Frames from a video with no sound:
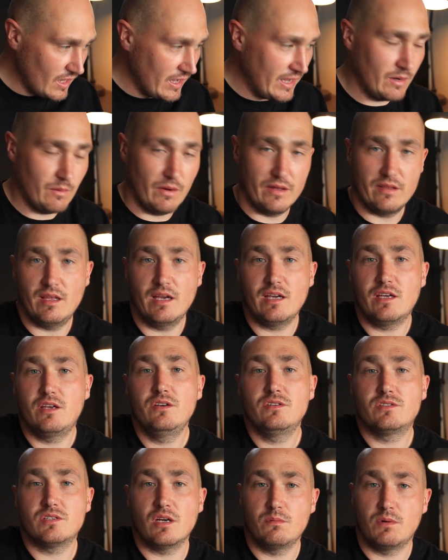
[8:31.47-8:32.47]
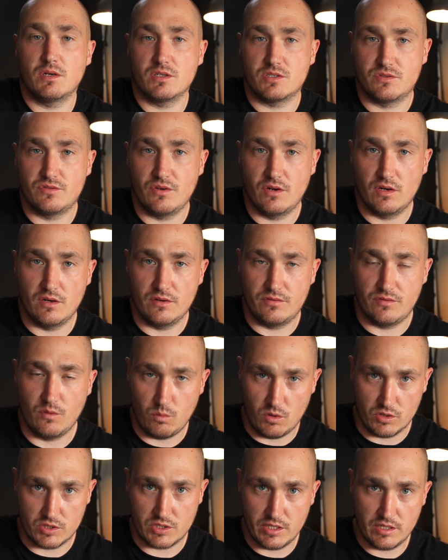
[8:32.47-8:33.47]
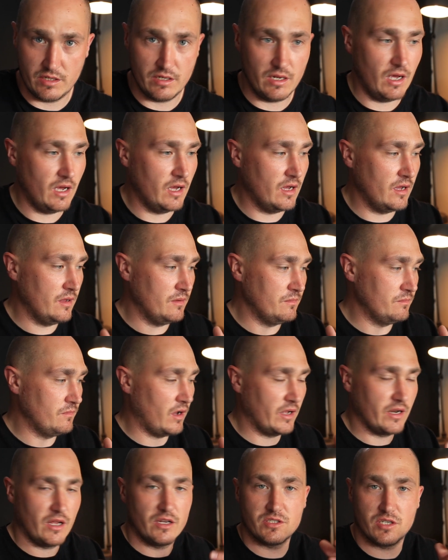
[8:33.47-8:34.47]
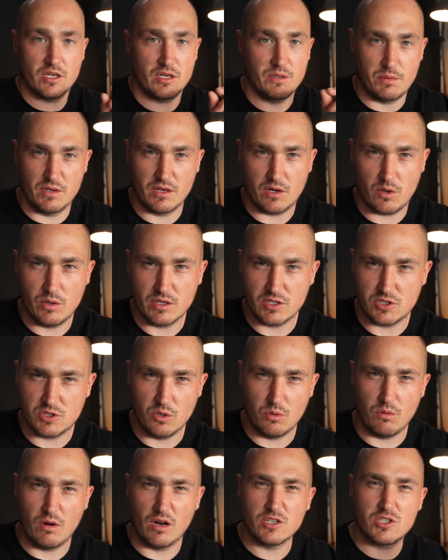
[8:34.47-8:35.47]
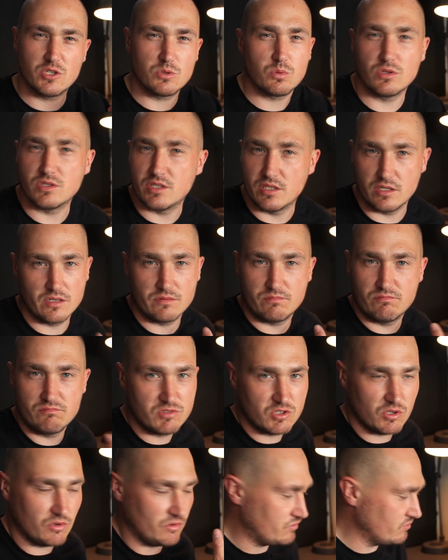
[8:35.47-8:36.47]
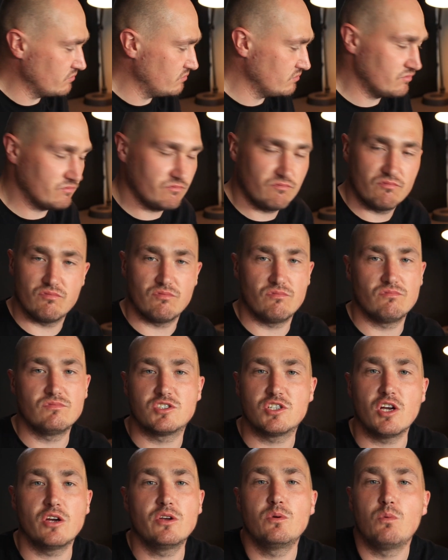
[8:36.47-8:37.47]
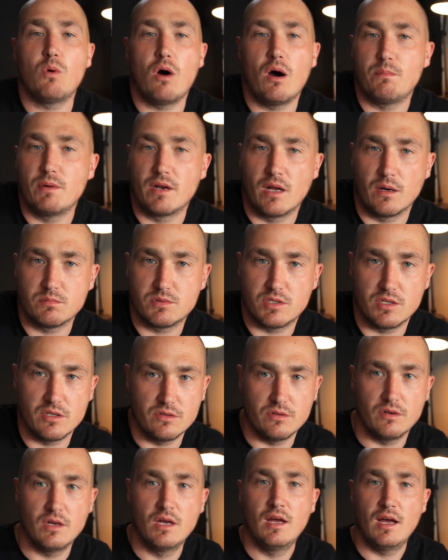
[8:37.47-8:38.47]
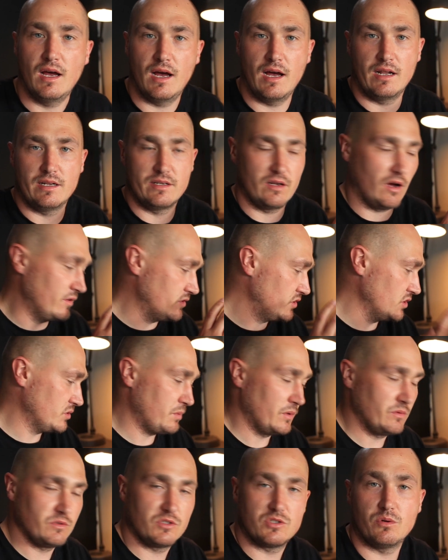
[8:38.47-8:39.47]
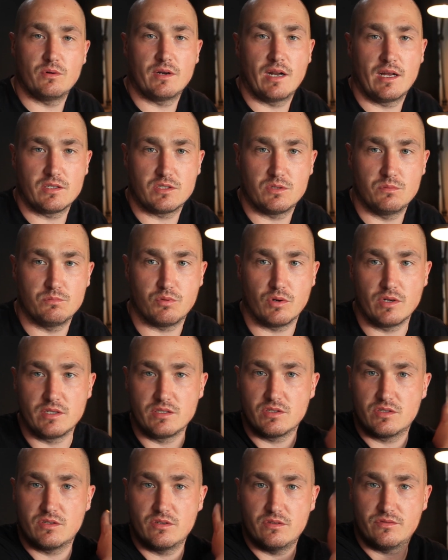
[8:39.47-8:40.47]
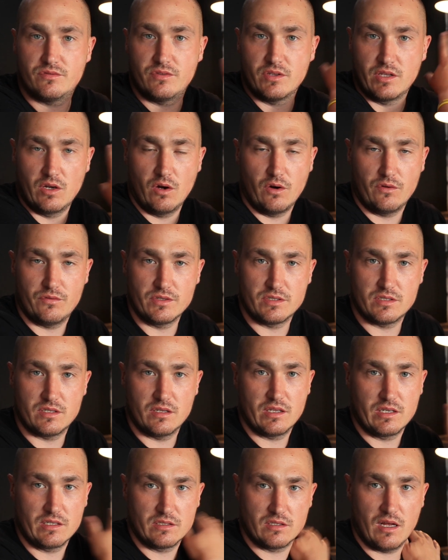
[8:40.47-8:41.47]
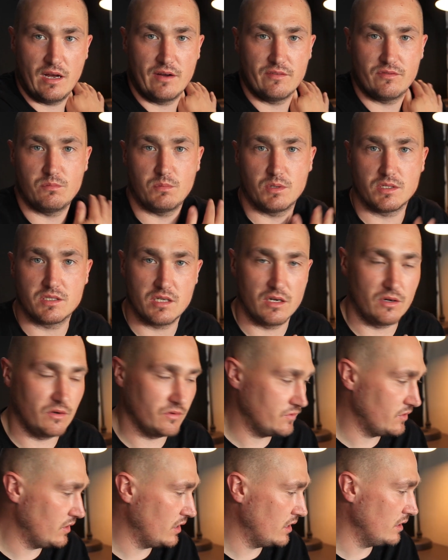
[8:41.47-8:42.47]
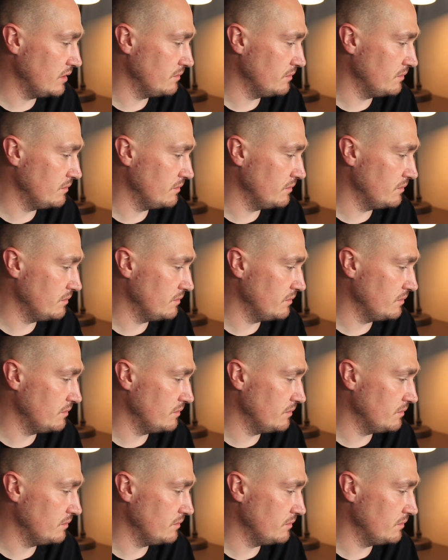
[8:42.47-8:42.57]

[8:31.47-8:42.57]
Anyway, thank you so much for watching. I know it's only been a quick short one. I just wanted to sort of show you what I've been up to, and I've just been sorting out some prints for the office and things like that for myself.